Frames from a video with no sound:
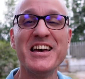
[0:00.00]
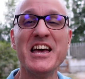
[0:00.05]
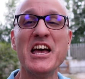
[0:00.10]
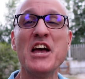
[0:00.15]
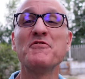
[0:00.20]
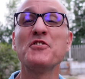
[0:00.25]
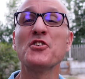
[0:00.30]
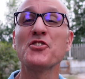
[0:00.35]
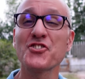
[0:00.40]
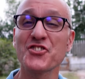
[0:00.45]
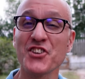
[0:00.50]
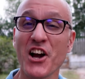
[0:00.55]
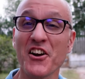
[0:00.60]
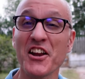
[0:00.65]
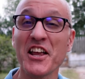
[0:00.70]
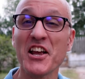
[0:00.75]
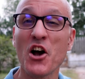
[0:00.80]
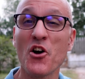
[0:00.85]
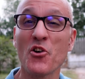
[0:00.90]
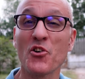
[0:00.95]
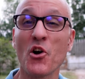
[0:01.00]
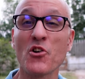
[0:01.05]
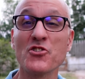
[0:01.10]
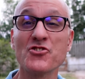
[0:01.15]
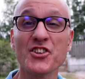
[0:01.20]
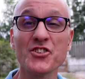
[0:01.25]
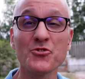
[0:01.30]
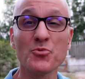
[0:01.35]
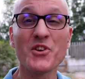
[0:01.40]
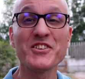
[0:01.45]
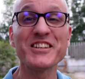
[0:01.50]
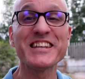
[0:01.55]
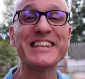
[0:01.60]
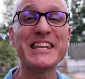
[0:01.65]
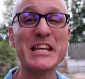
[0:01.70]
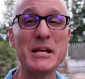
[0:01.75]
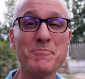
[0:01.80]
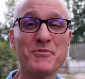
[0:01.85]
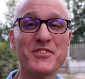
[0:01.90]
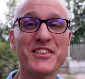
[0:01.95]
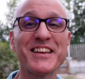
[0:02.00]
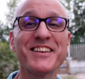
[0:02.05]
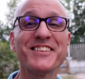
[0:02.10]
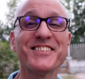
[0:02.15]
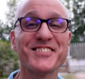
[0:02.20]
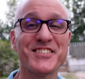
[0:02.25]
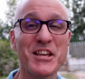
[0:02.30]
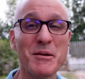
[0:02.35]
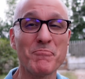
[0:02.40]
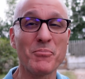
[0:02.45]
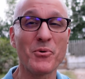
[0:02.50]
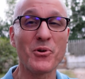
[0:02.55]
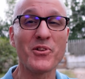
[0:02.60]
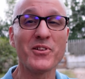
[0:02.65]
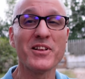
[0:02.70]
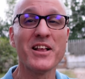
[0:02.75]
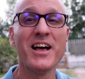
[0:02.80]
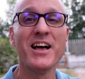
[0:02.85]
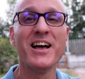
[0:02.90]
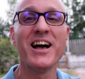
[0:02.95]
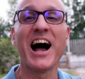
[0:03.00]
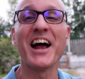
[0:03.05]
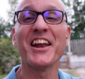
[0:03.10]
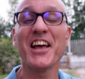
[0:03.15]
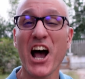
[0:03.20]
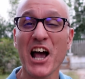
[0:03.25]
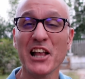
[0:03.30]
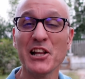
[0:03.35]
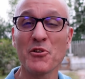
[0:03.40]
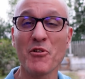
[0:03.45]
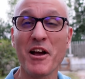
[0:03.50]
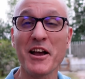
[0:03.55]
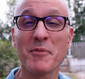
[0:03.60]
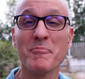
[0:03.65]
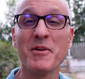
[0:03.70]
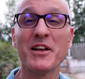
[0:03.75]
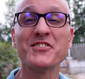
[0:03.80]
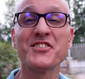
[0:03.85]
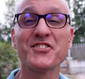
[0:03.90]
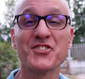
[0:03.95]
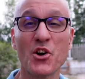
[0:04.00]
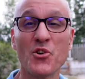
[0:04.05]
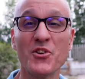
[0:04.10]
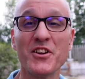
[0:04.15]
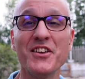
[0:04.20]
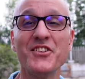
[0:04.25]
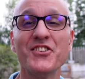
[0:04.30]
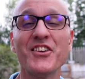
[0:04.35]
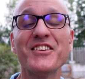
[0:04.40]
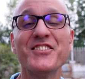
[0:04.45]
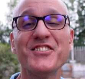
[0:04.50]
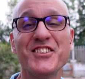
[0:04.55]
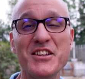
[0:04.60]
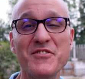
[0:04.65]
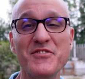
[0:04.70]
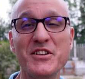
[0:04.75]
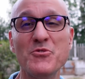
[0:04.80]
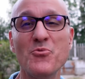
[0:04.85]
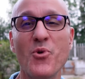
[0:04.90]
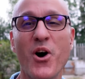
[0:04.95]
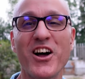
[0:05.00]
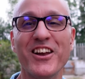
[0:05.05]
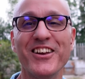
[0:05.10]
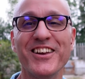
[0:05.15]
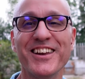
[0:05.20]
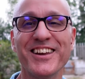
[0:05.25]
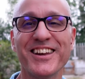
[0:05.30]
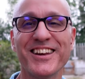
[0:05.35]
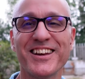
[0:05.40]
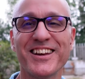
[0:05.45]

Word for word: If you're starting out or just want to keep things simple, I'd highly recommend Sony's Z V one.